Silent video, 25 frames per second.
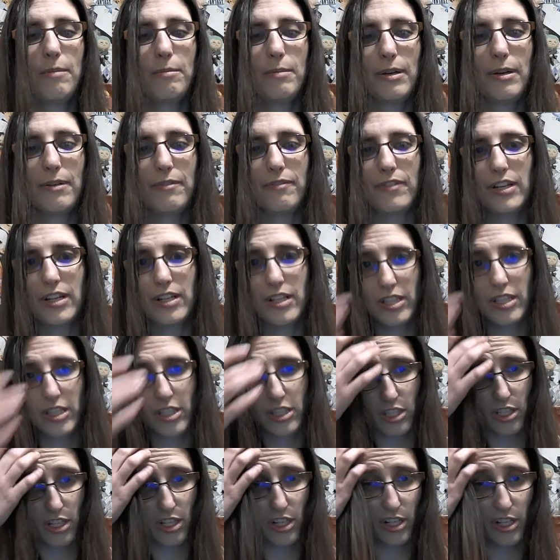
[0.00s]
I'm very
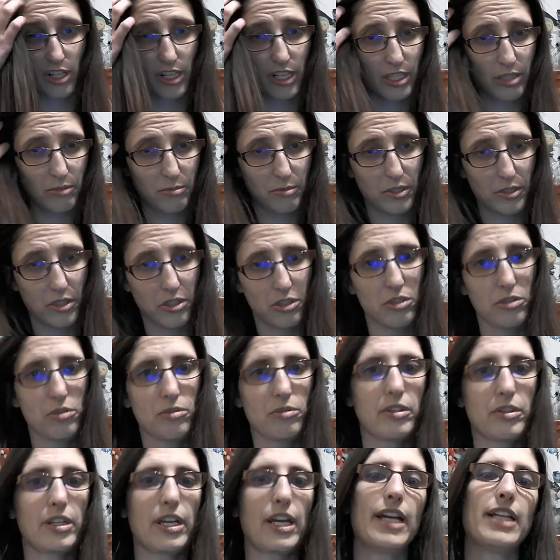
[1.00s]
curious what
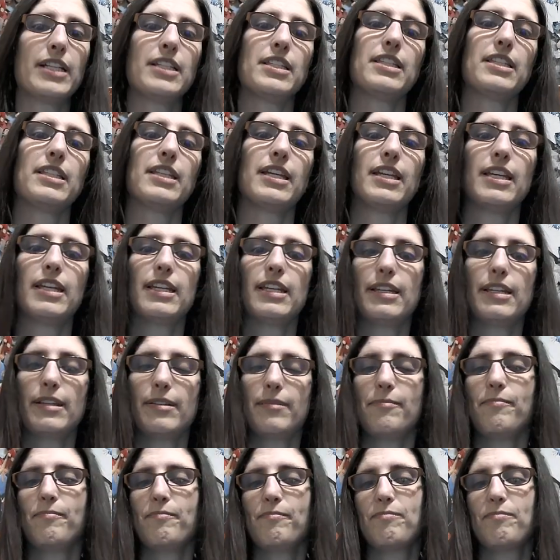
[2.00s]
you guys think.
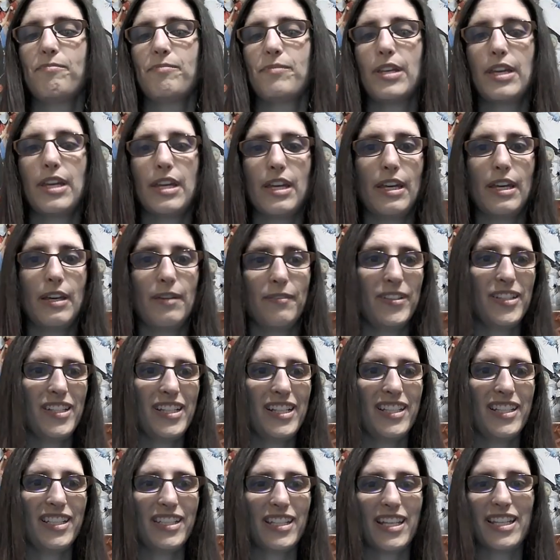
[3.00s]
What do you
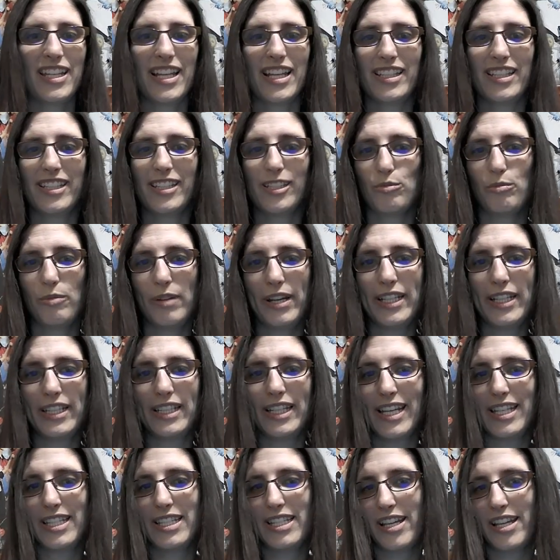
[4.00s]
guys think of that little white
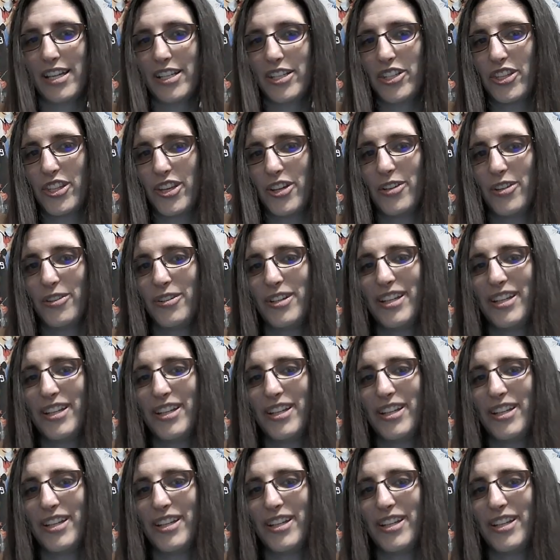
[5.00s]
knight touch, though?